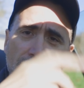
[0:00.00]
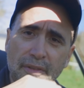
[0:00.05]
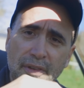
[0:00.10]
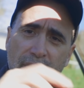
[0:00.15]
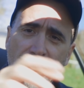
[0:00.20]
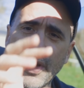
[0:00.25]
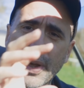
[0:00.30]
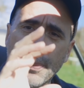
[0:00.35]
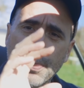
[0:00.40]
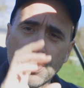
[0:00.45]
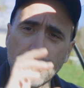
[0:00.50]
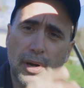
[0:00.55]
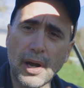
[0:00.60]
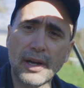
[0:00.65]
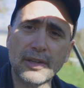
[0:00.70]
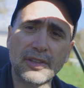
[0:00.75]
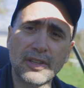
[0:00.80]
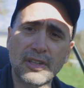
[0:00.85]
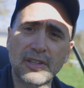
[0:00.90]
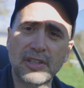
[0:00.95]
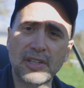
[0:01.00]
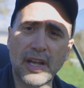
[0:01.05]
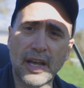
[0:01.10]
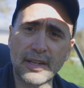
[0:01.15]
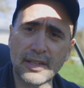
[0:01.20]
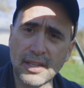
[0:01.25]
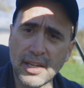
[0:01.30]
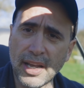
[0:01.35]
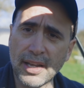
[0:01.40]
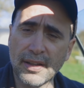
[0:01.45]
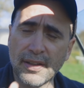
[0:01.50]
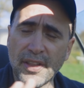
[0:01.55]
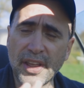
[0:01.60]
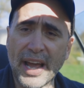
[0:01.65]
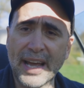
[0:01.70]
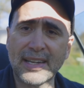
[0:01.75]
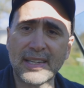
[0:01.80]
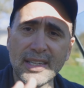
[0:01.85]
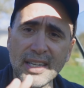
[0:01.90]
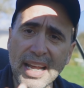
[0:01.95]
that then processes that, that,
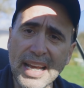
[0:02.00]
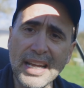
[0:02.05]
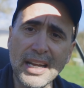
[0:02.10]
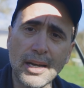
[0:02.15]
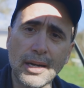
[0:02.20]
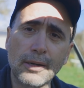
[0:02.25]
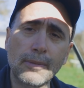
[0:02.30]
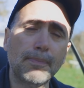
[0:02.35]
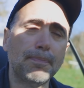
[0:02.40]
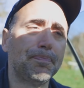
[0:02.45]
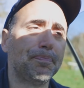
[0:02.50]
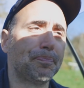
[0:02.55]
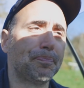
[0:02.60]
that data